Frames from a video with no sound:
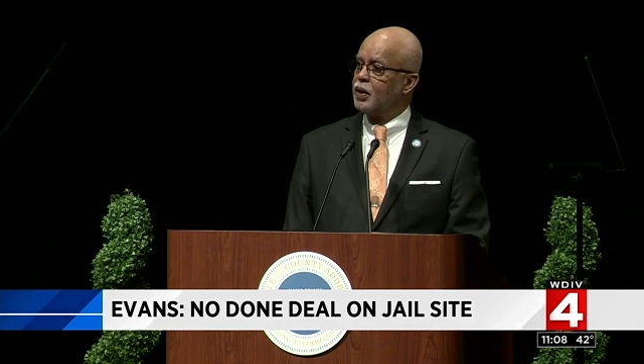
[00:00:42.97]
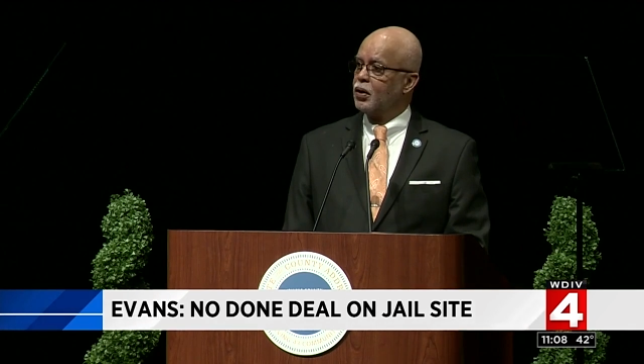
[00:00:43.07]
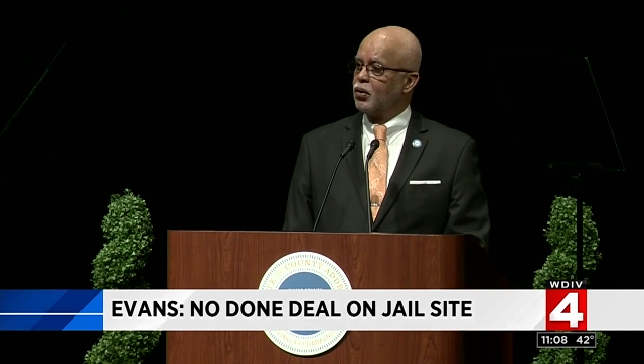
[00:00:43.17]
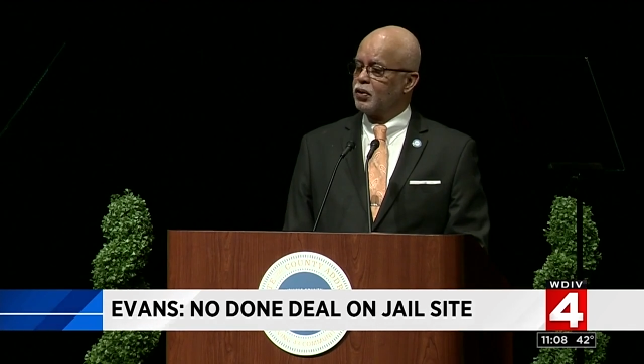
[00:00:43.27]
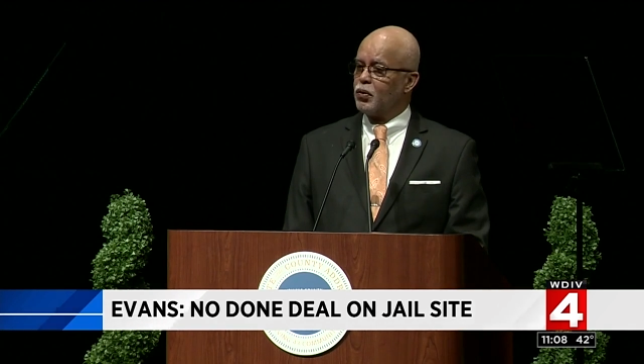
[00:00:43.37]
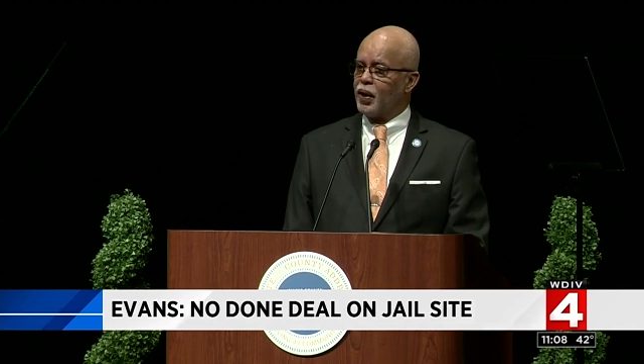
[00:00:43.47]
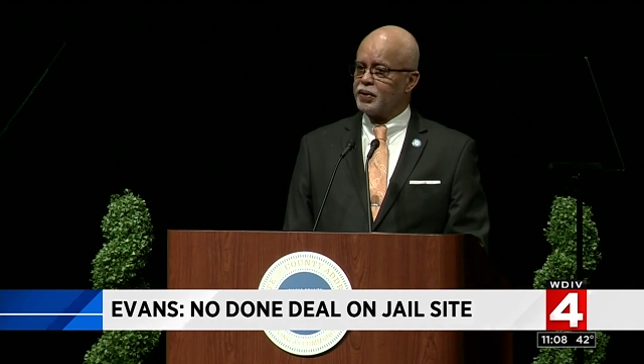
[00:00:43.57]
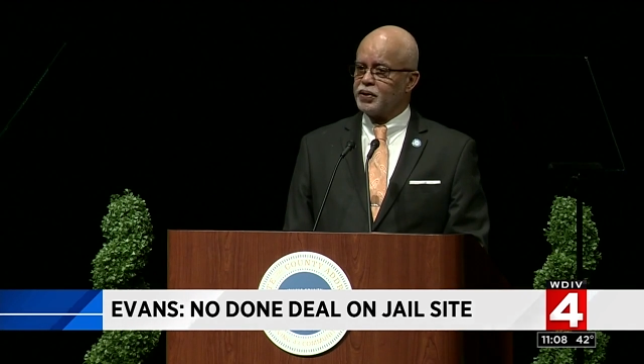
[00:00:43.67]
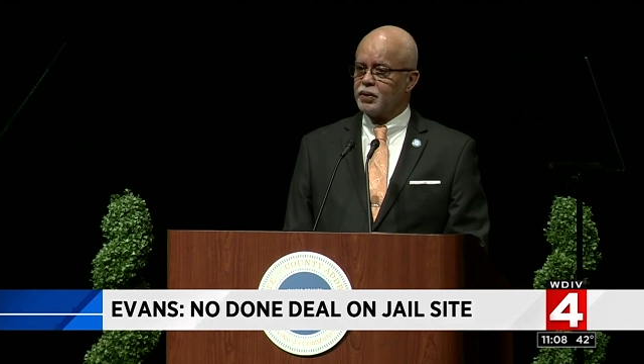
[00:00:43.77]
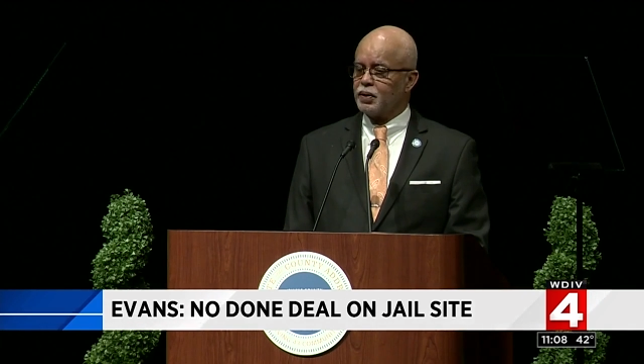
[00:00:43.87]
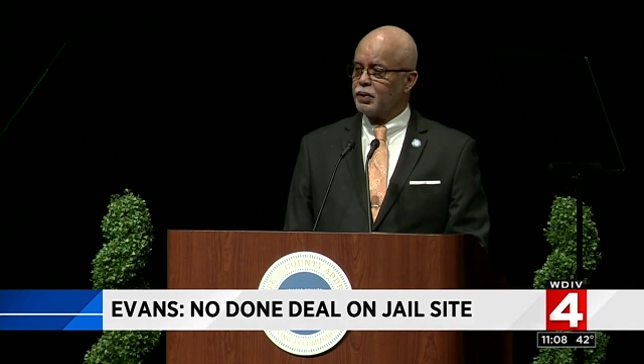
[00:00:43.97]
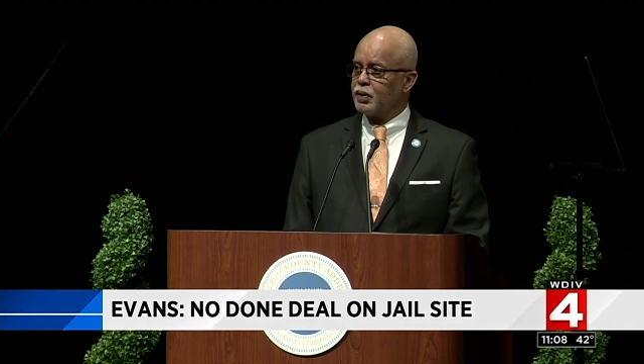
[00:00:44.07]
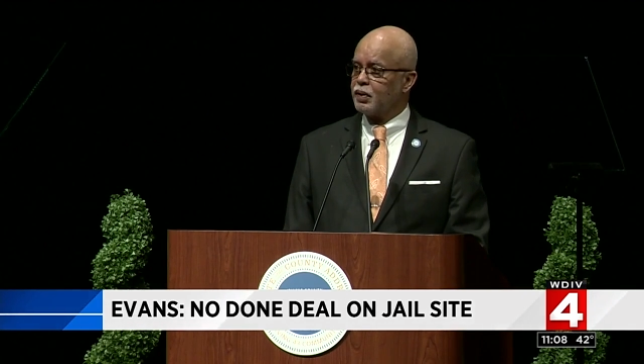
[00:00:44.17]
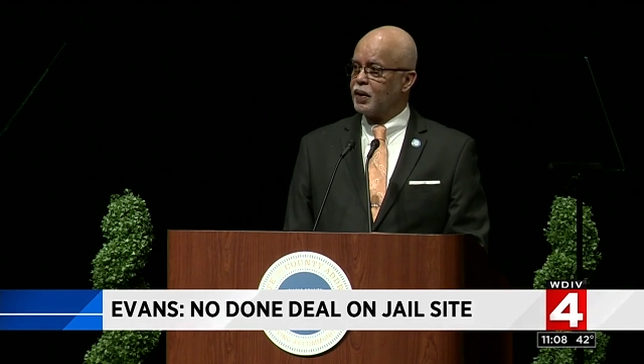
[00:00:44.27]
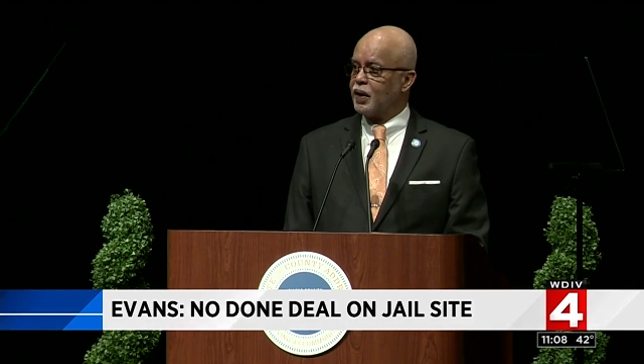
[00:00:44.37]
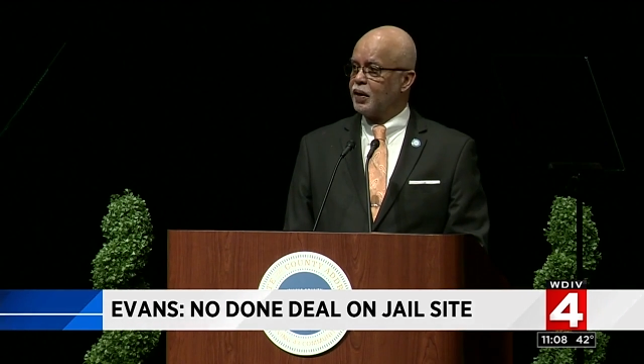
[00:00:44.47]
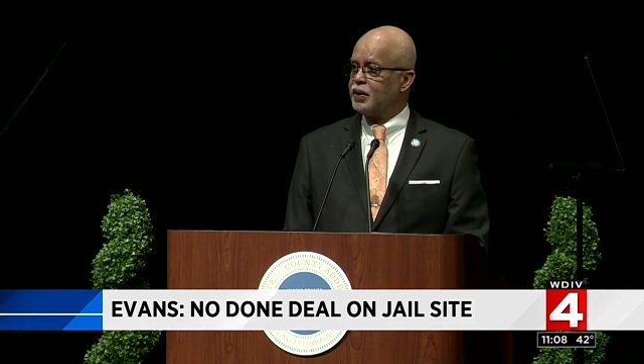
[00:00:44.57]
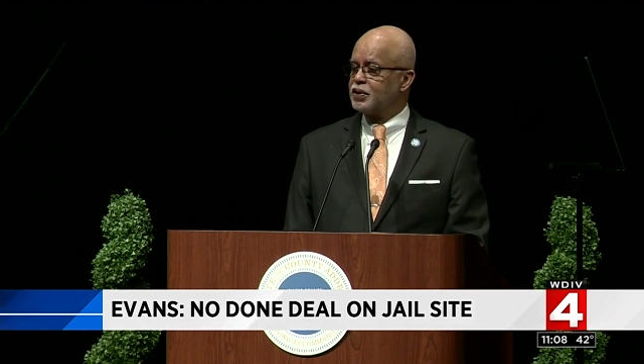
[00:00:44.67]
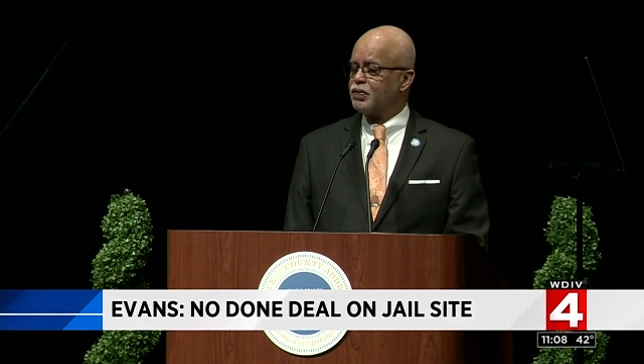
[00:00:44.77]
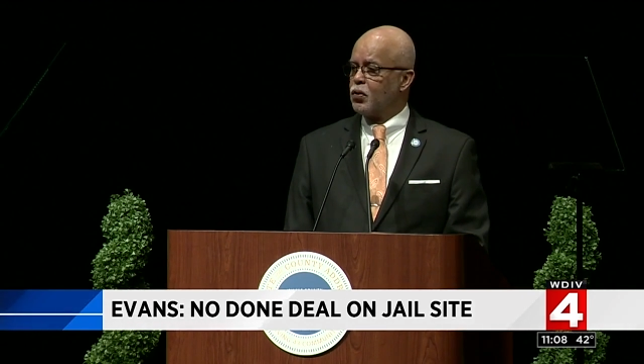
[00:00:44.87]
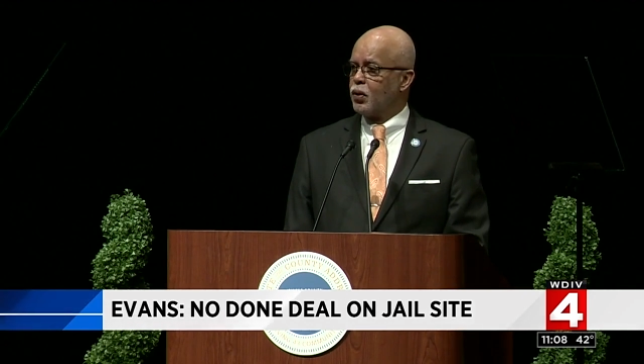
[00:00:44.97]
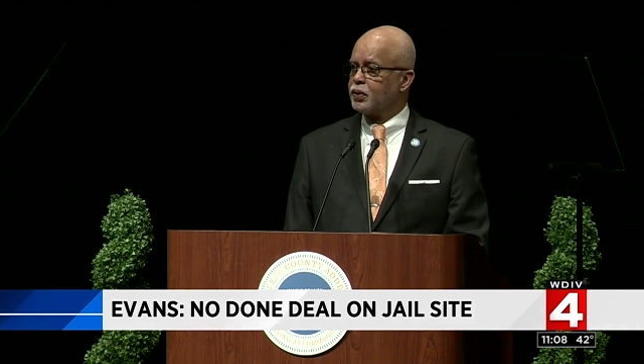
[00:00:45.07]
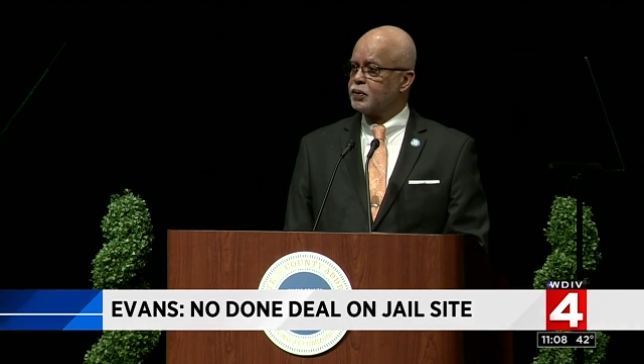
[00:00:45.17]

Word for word: on Gratiot than at East Forest.